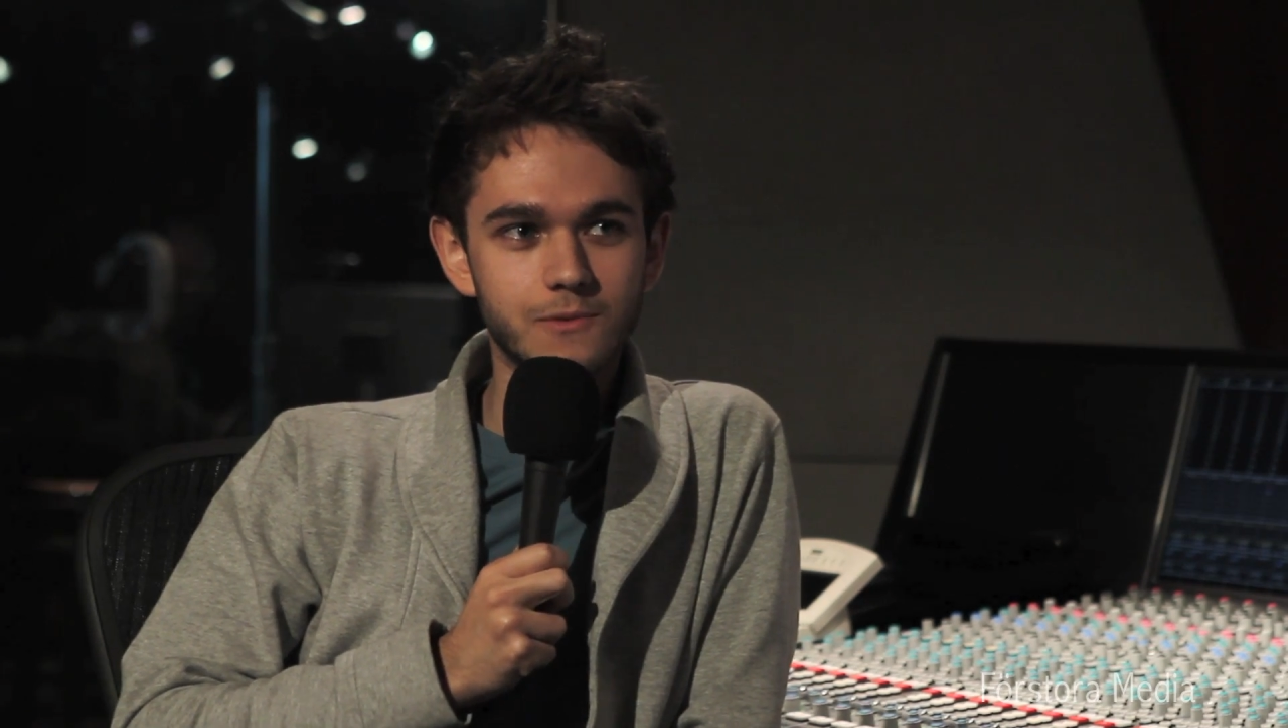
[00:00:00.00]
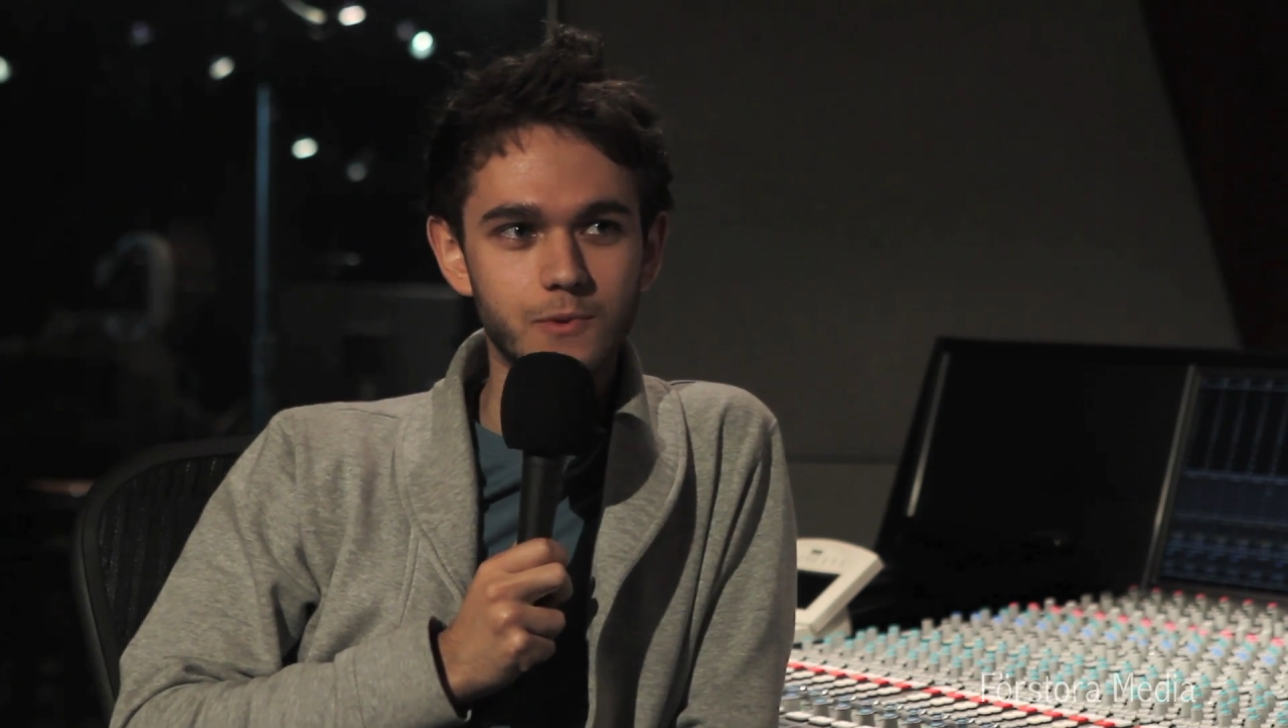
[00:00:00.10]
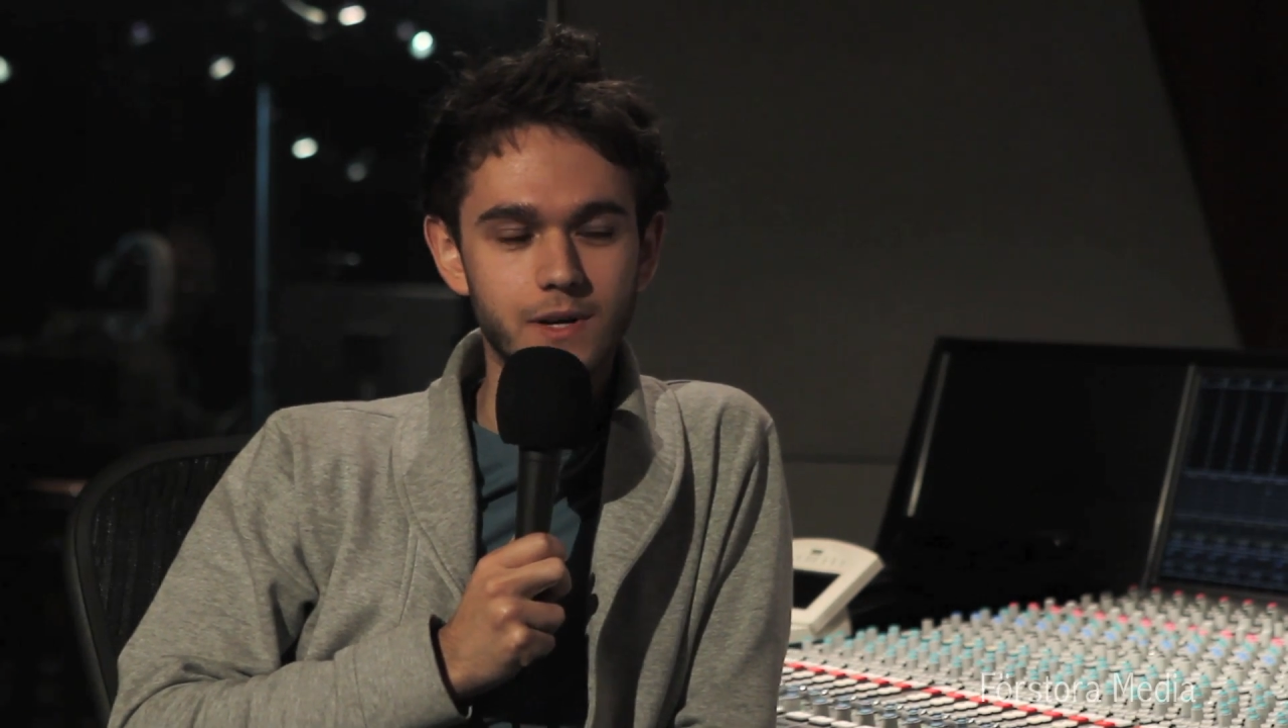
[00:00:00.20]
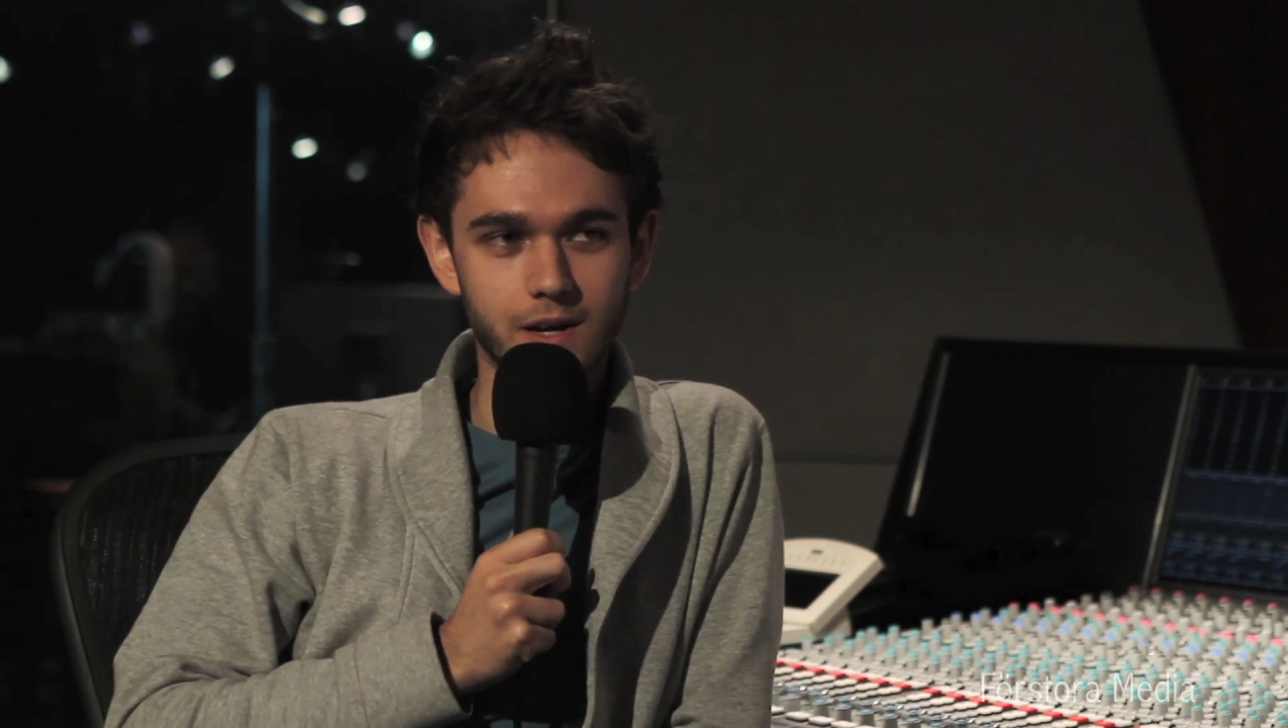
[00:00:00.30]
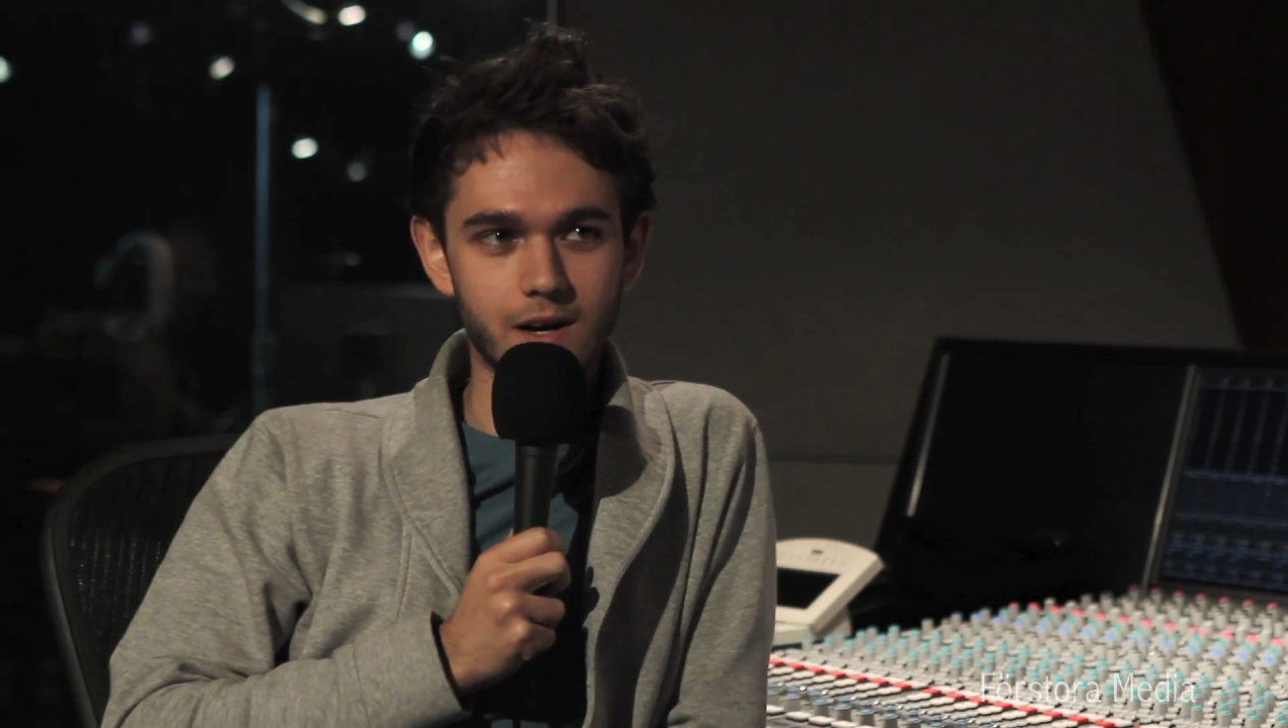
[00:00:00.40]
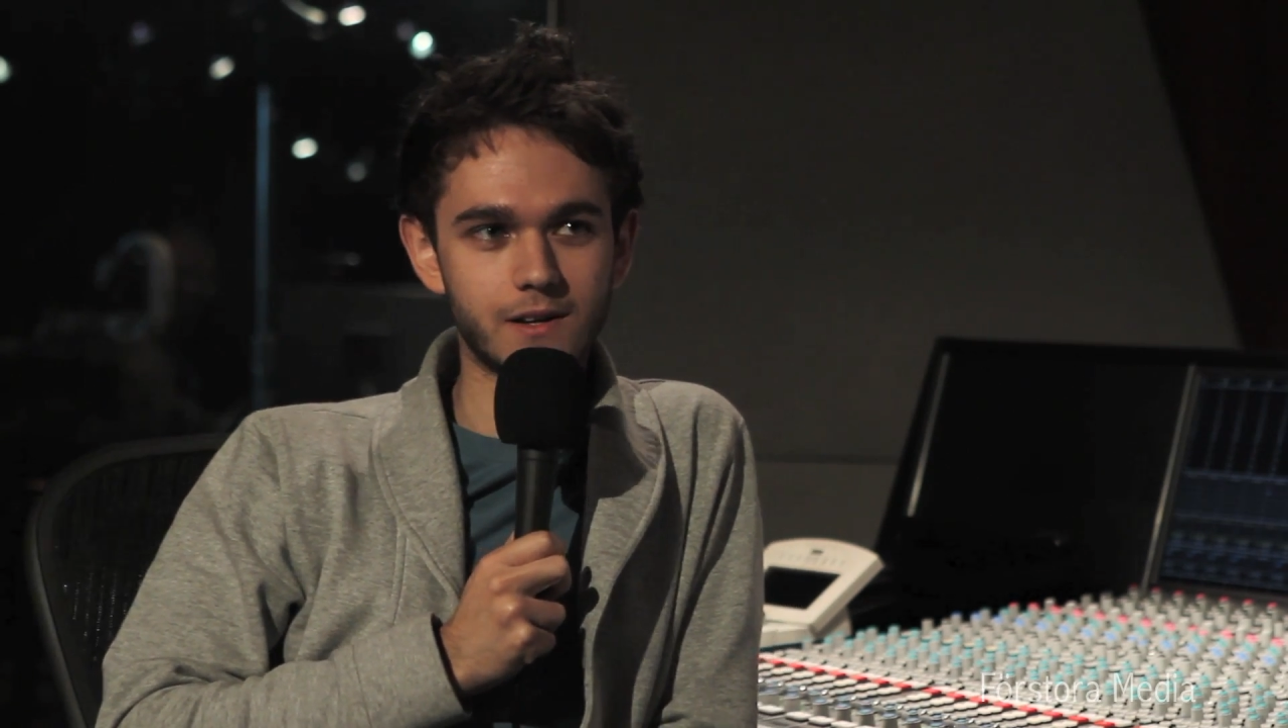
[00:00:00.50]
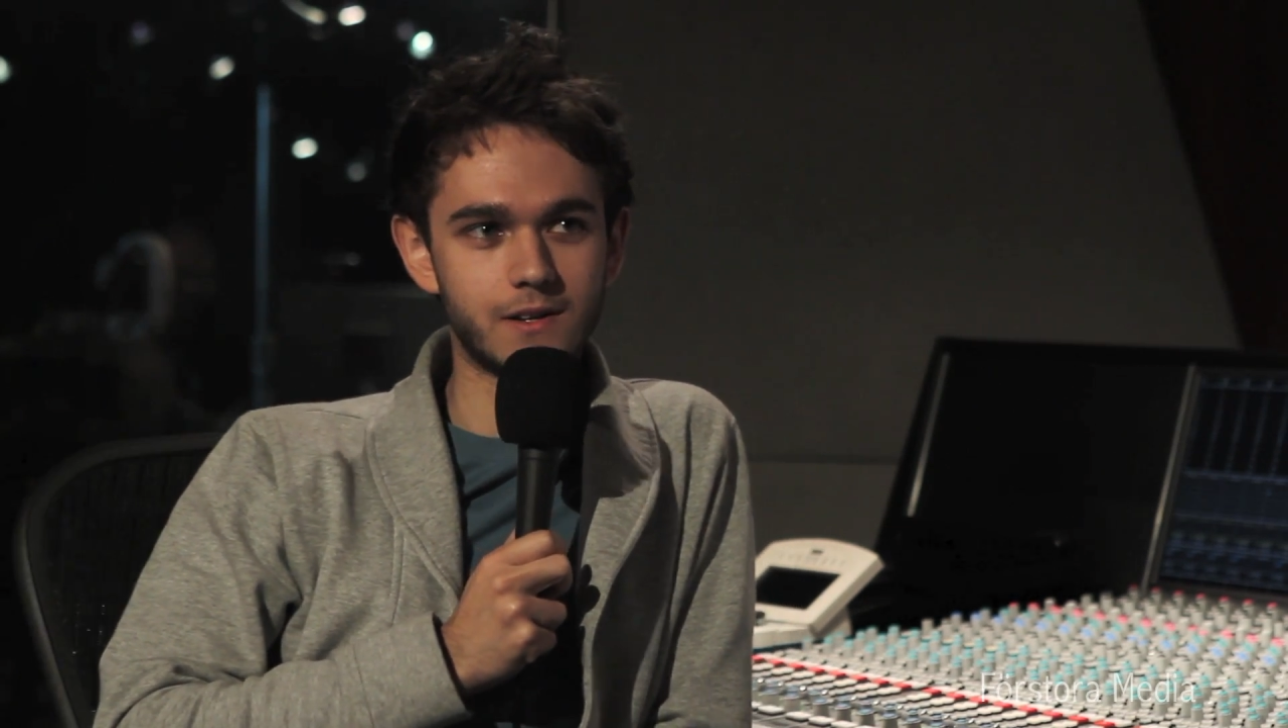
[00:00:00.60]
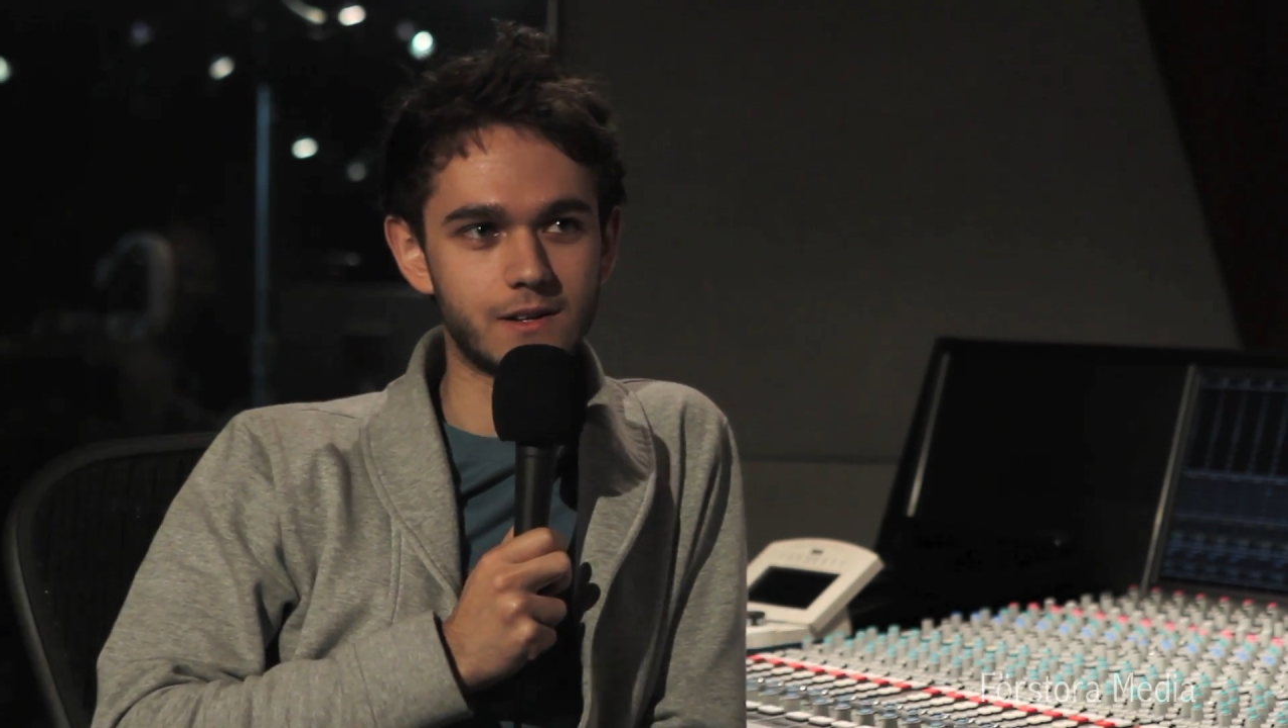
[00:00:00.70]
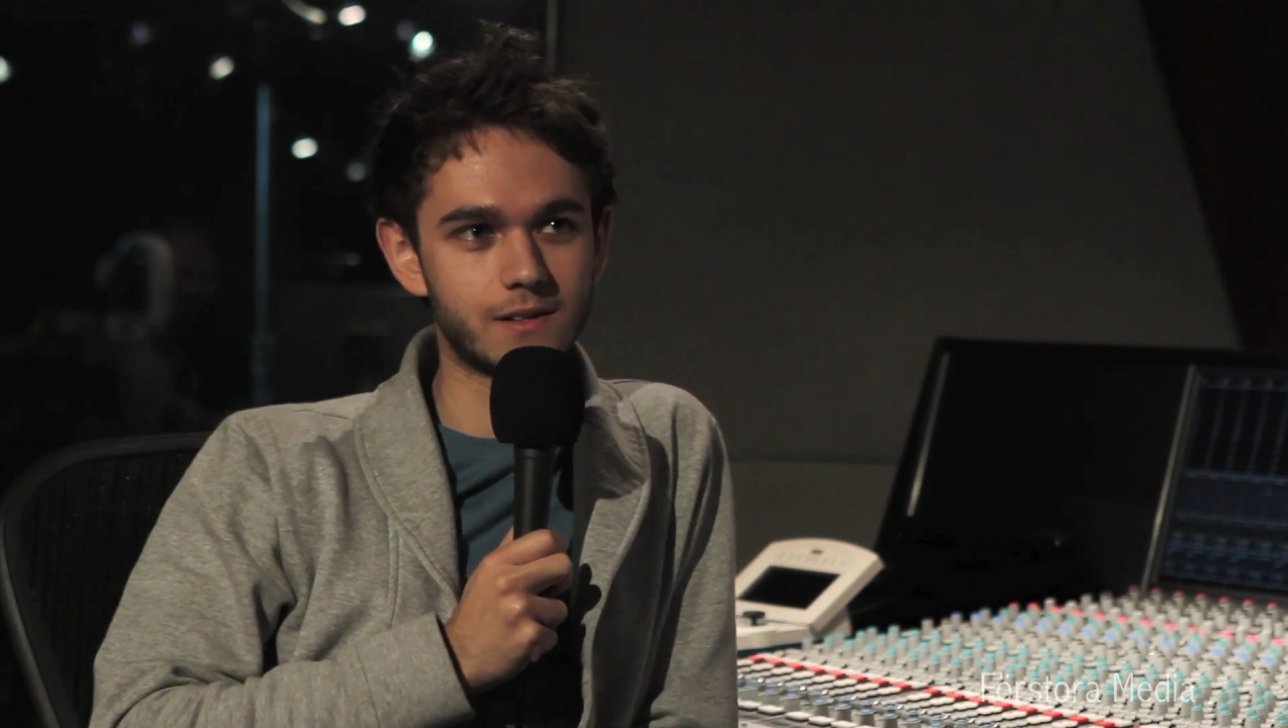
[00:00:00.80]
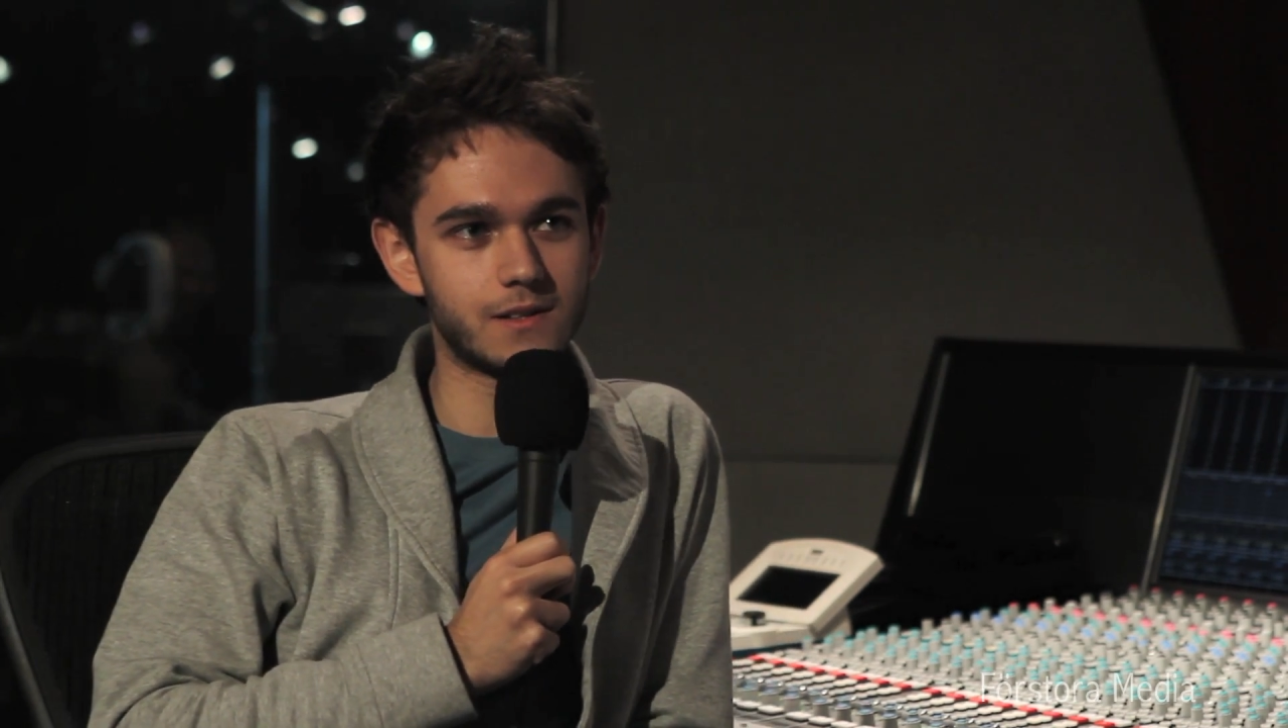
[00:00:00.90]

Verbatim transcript: when I got here